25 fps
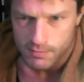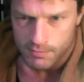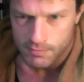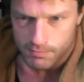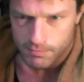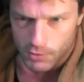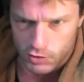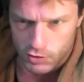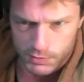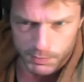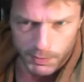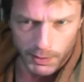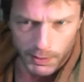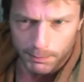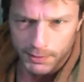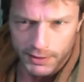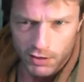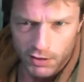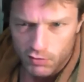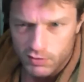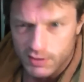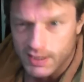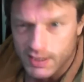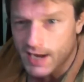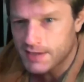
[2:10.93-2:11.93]
Most people
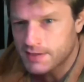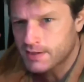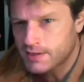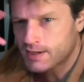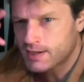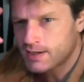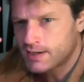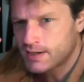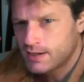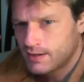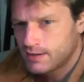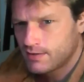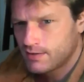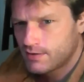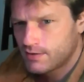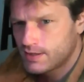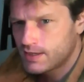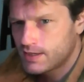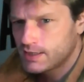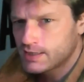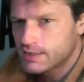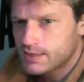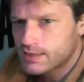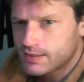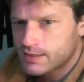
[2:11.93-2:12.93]
don't get
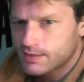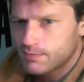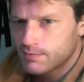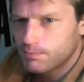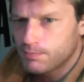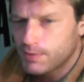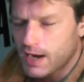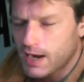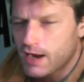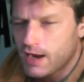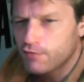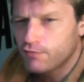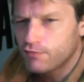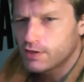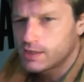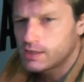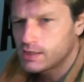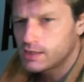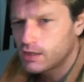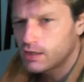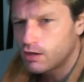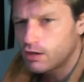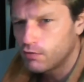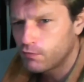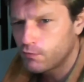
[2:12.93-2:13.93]
this behavior
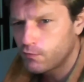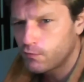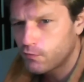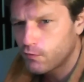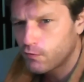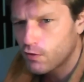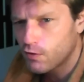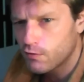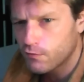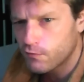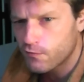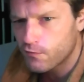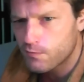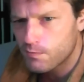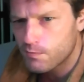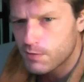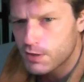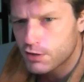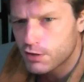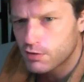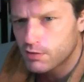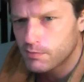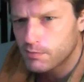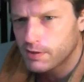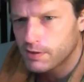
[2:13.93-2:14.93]
of
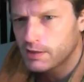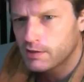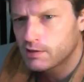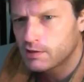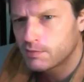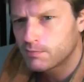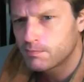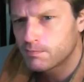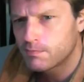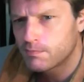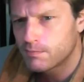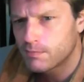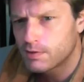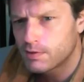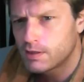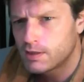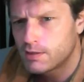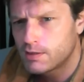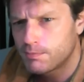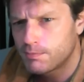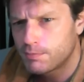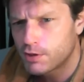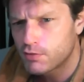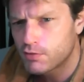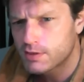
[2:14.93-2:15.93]
measuring
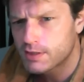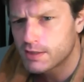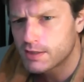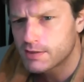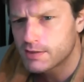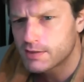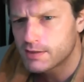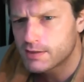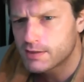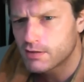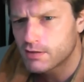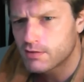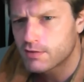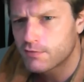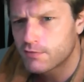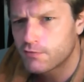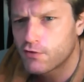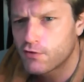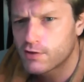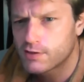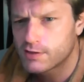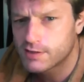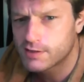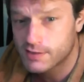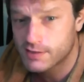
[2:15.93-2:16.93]
processes on the
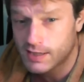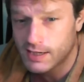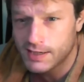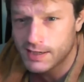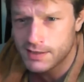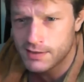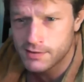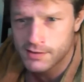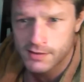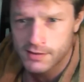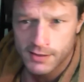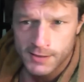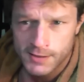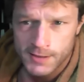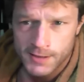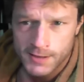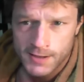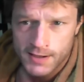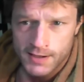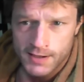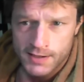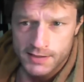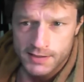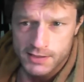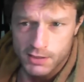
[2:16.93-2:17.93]
first sight,
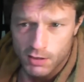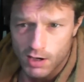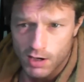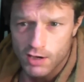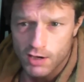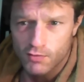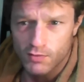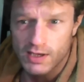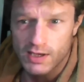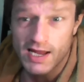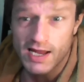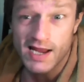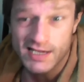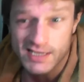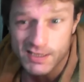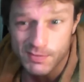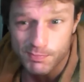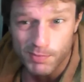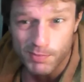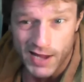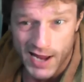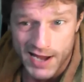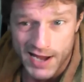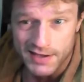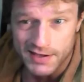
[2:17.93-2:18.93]
so I will
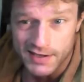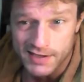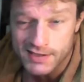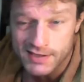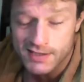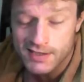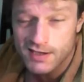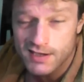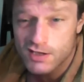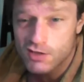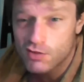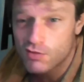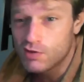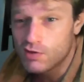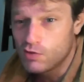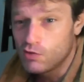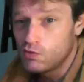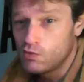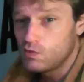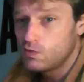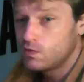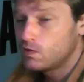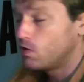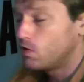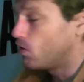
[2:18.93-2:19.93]
explain it to
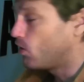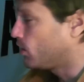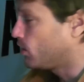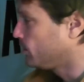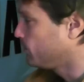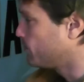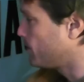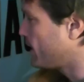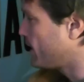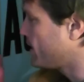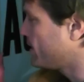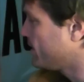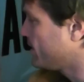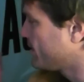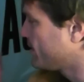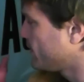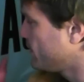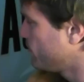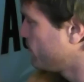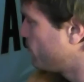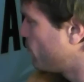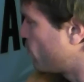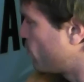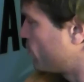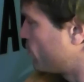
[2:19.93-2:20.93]
you on my little
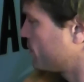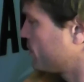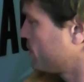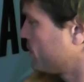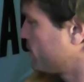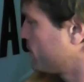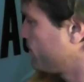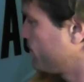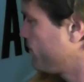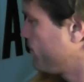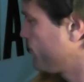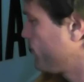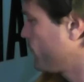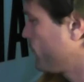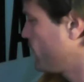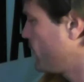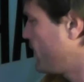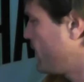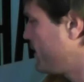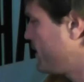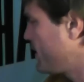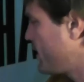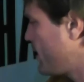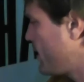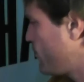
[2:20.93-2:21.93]
board.
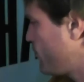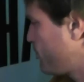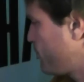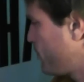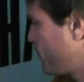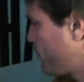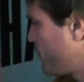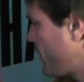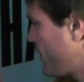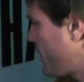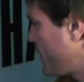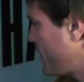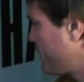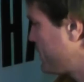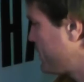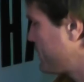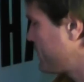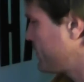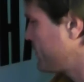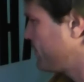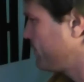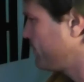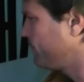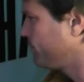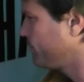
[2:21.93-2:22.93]
And I have prepared
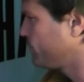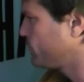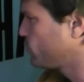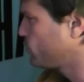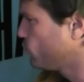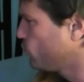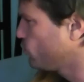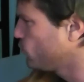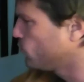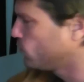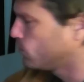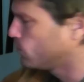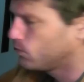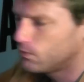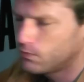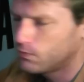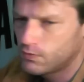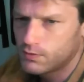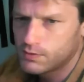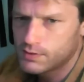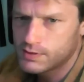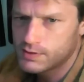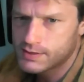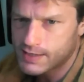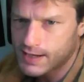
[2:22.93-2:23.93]
two
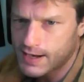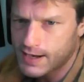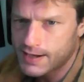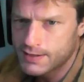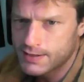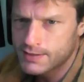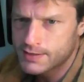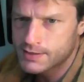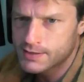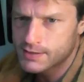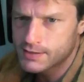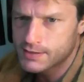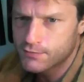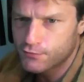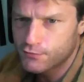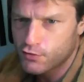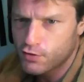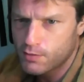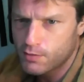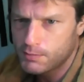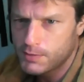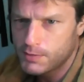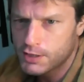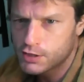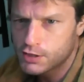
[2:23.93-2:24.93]
scales
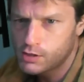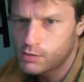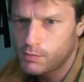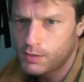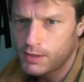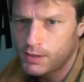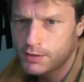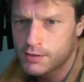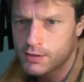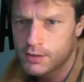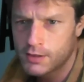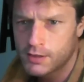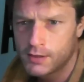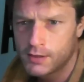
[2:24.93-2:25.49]
for measurement,